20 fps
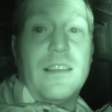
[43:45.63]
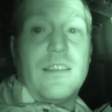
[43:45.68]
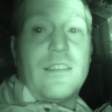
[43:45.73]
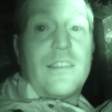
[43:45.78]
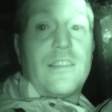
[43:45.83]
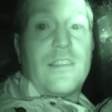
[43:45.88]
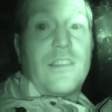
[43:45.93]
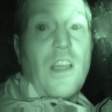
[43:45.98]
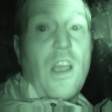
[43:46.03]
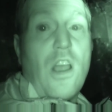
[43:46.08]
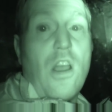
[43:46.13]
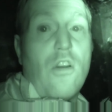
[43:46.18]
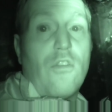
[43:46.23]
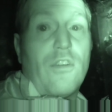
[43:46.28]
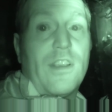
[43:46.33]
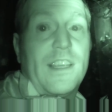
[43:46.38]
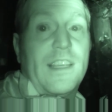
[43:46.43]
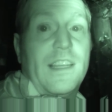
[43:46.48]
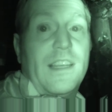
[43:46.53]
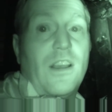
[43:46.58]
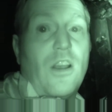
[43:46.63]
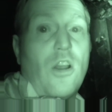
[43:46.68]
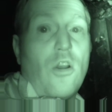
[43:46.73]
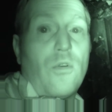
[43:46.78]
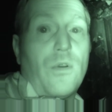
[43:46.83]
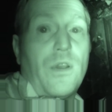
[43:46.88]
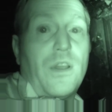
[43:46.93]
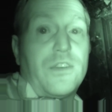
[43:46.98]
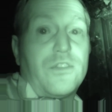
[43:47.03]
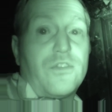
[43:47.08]
starring in a
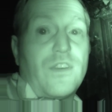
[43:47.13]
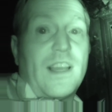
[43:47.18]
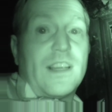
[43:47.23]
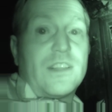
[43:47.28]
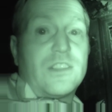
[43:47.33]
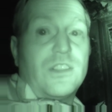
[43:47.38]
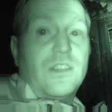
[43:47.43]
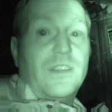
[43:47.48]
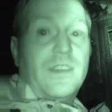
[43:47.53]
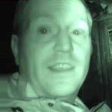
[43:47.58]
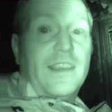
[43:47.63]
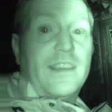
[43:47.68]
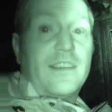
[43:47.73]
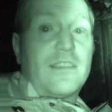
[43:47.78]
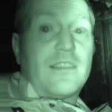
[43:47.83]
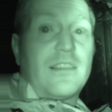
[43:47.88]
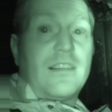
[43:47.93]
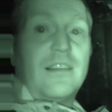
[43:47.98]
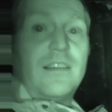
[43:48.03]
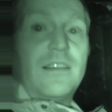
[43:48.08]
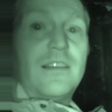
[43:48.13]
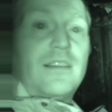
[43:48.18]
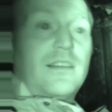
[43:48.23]
horror attraction, this.